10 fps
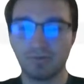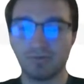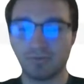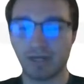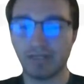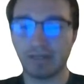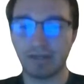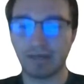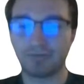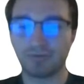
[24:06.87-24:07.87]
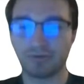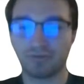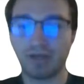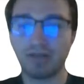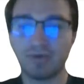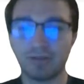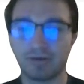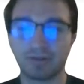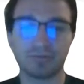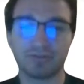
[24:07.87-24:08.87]
right? And I sort of trained, we can look
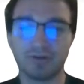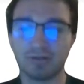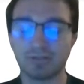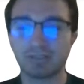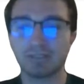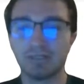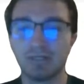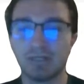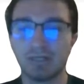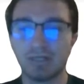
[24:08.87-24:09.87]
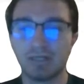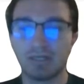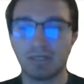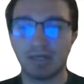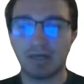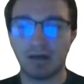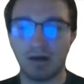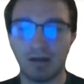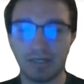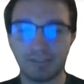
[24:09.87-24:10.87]
at the results.
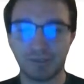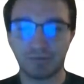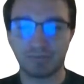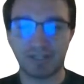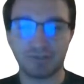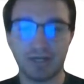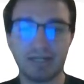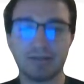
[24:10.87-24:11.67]
All I show is my training